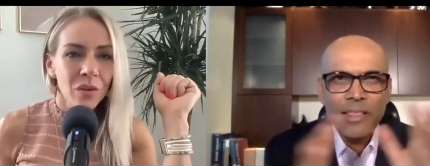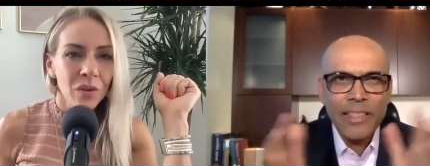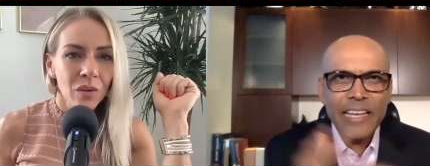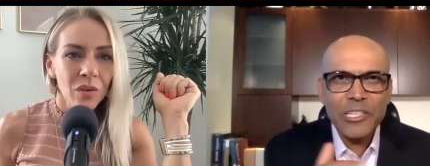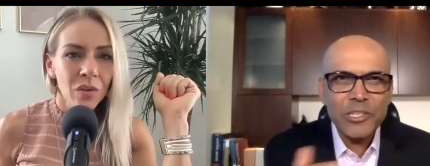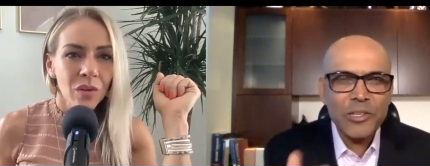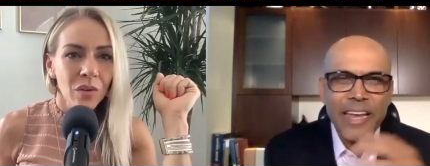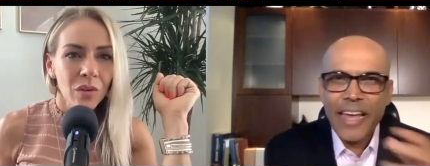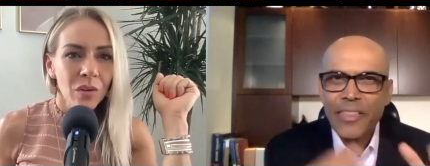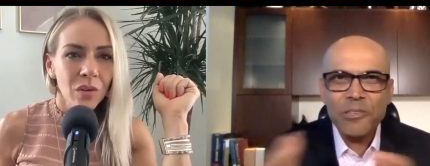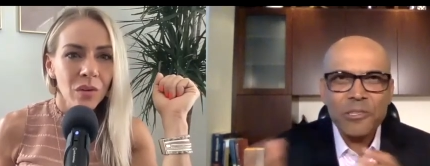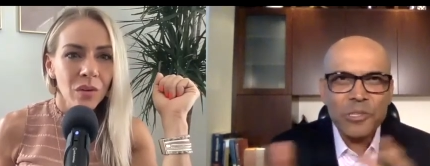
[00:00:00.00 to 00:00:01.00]
Speaker 1: linked
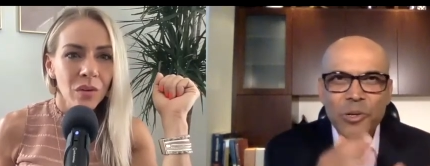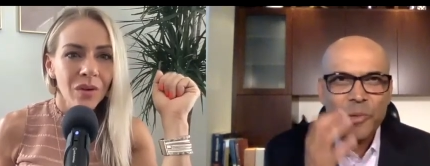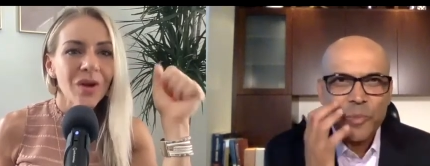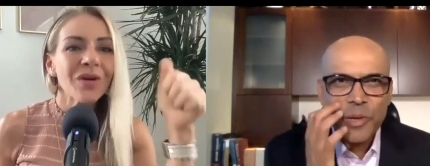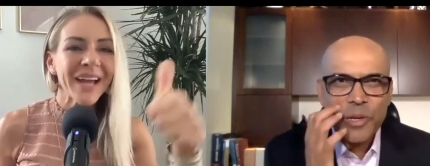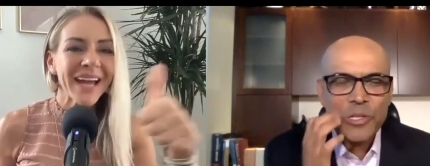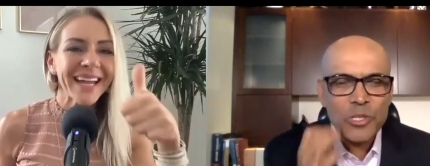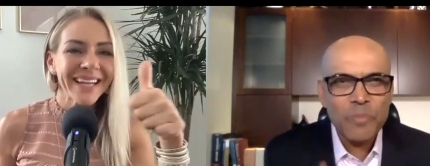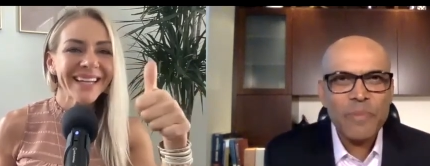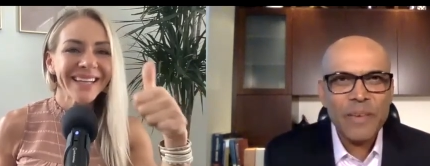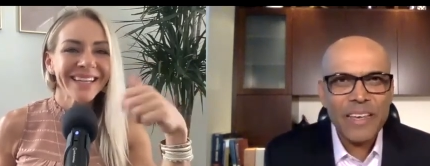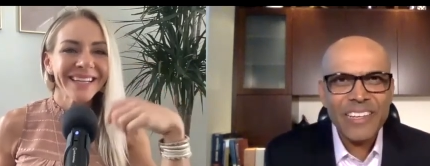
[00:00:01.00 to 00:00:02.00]
together so okay
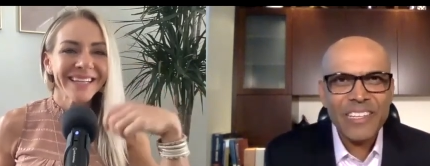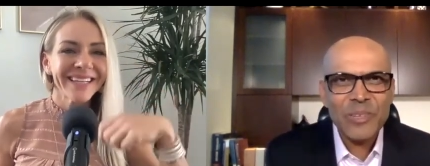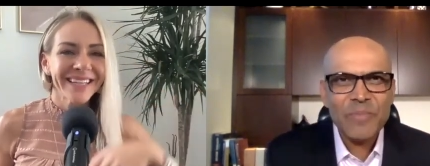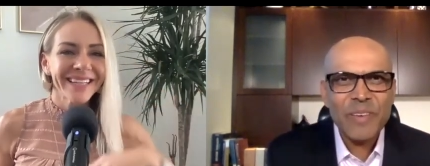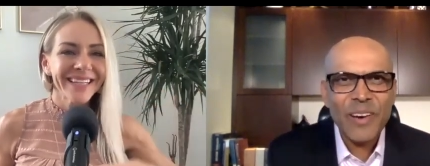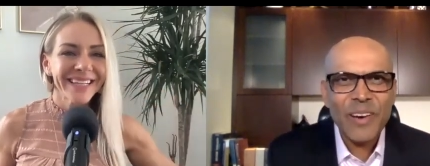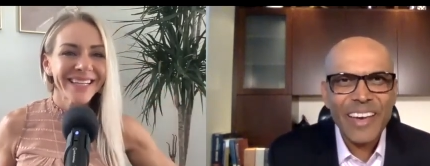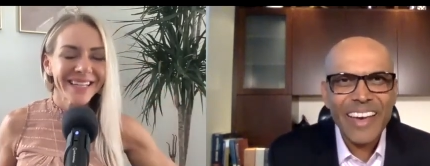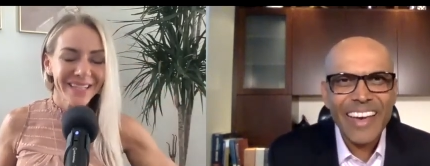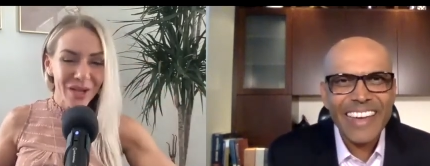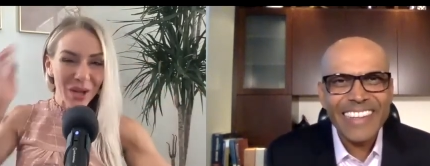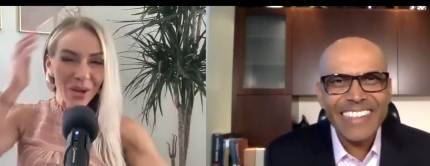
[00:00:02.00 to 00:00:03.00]
it should be
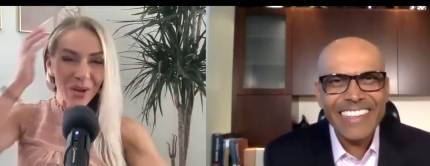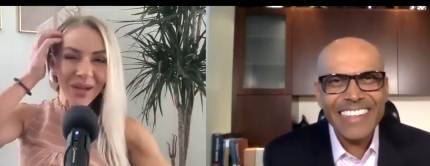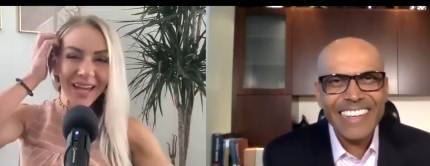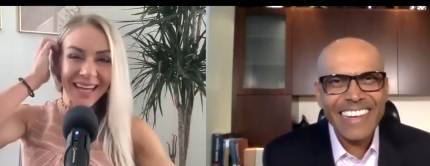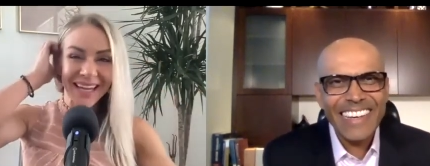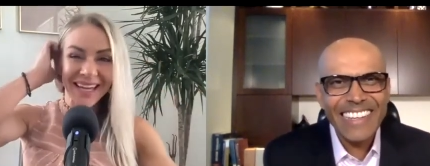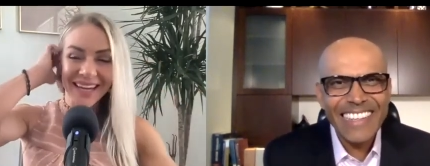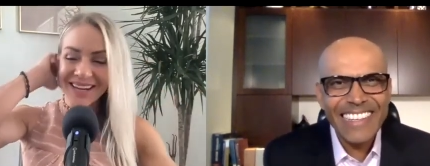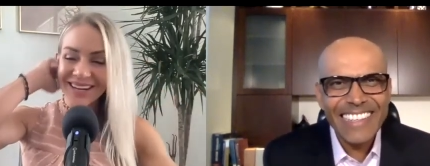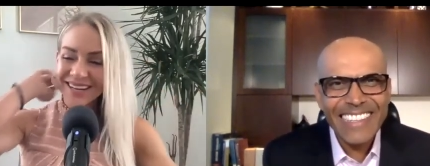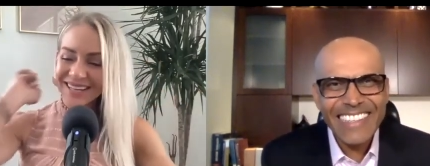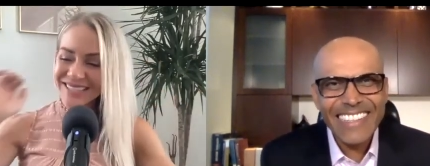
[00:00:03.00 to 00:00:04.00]
okay
Speaker 2: okay
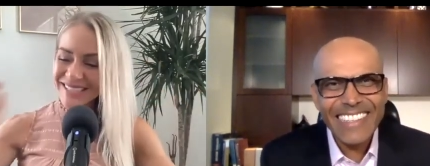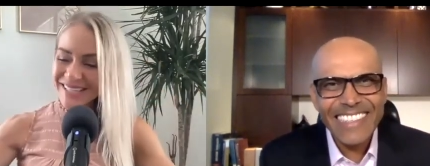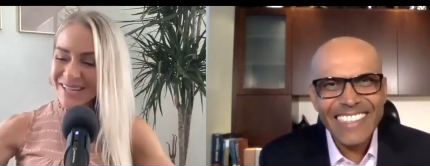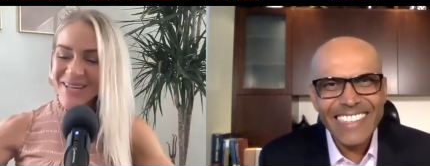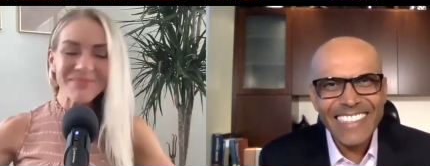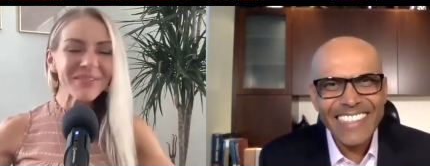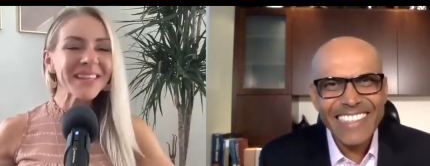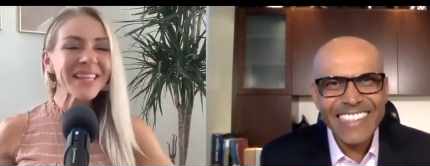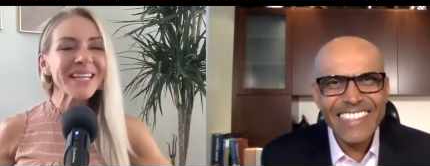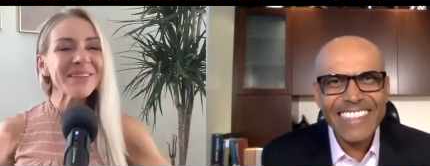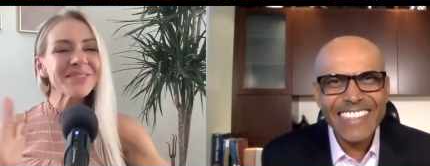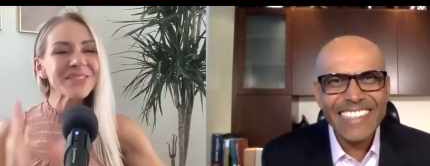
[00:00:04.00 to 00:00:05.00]
awesome well
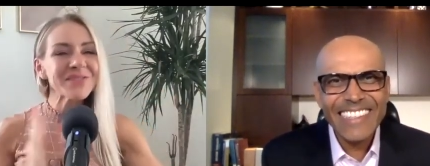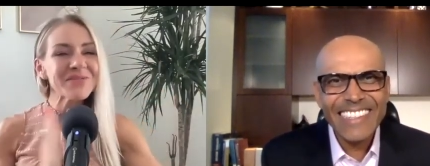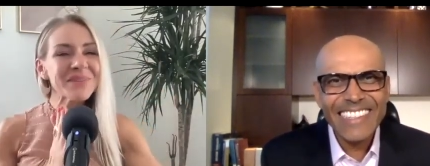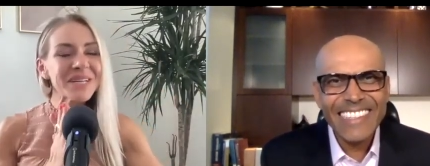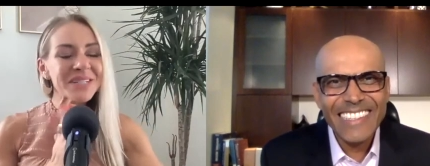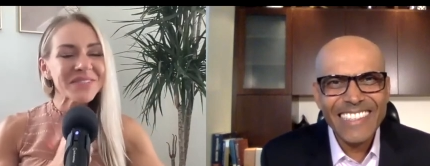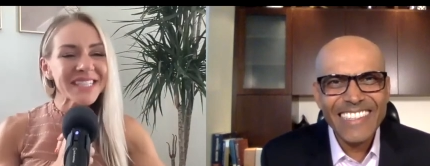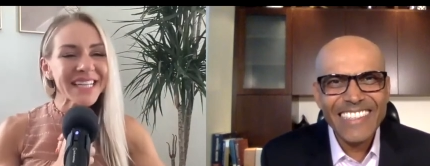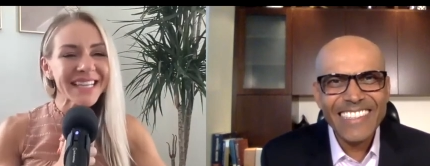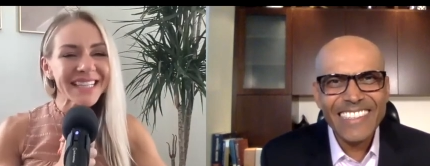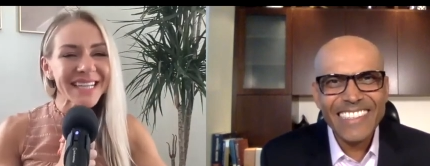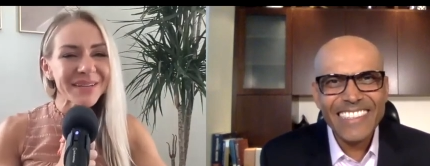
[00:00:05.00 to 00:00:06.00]
thank you so much for
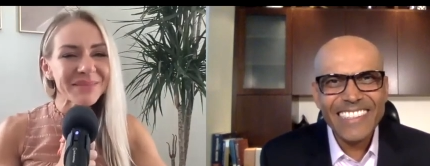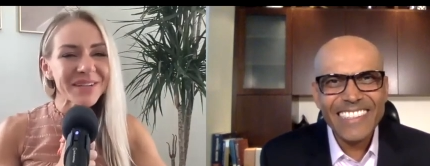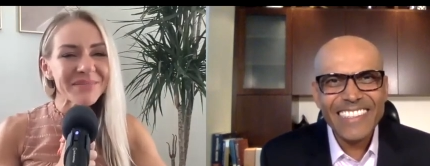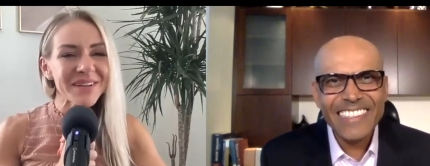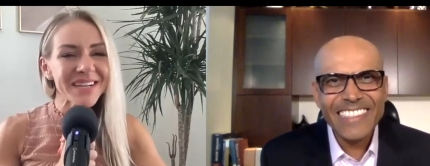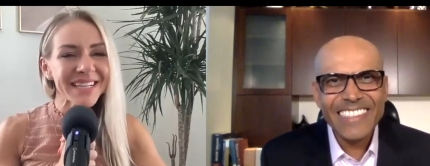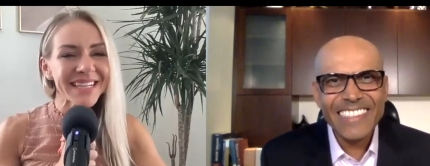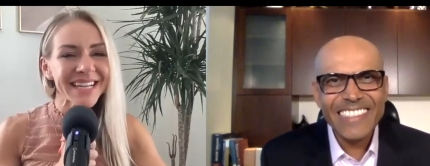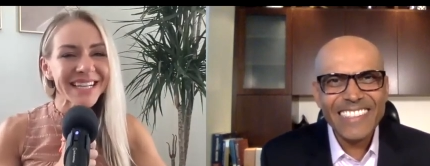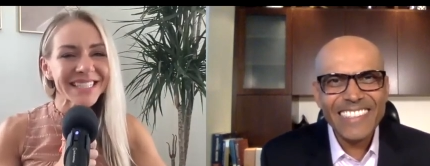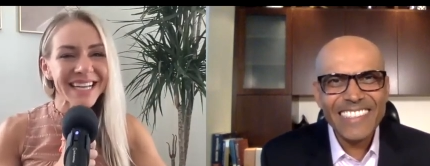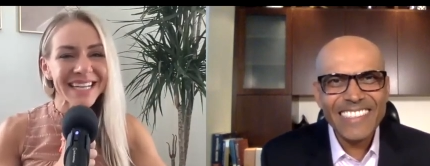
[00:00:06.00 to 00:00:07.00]
taking the time to come on and
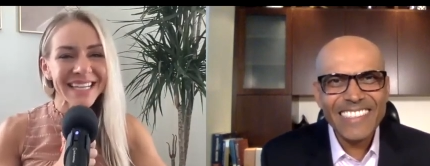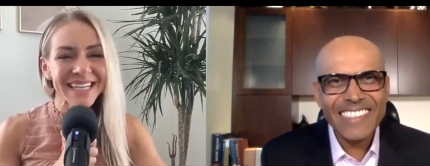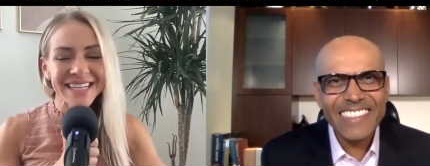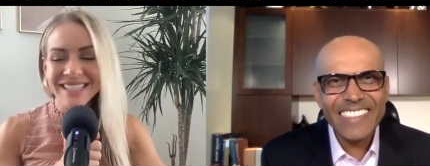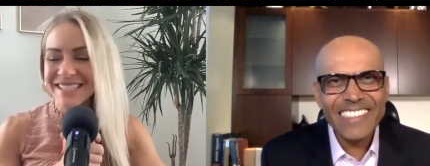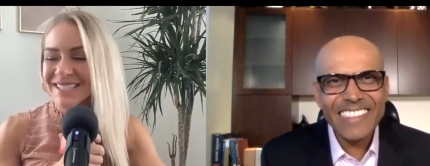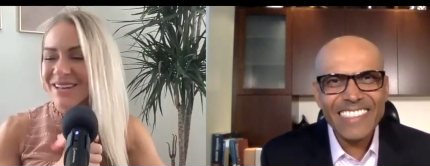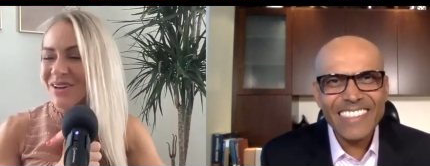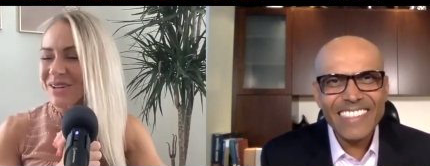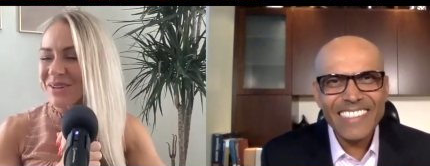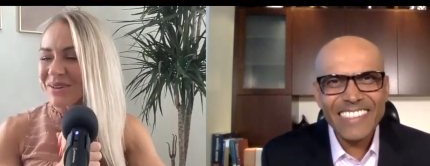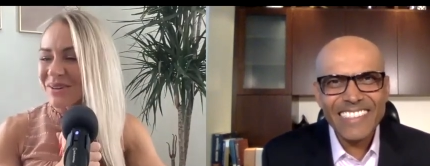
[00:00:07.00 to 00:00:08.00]
educating us
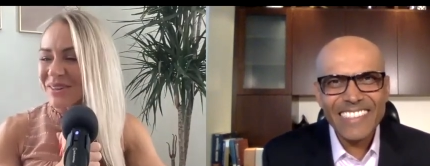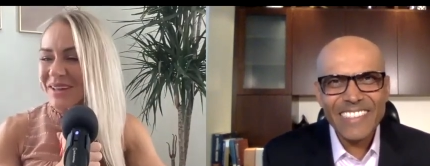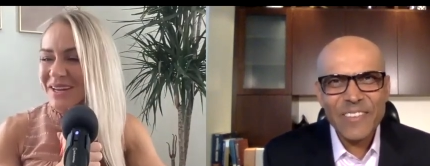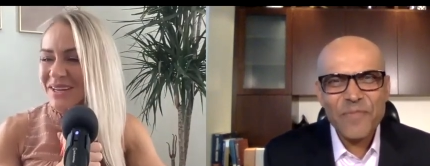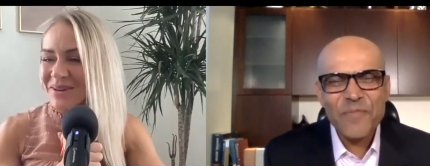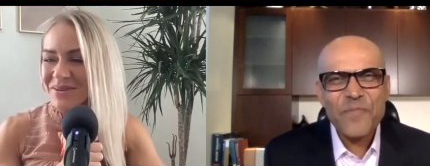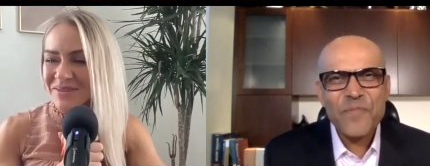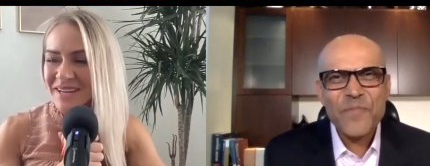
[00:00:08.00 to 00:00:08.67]
on glutathione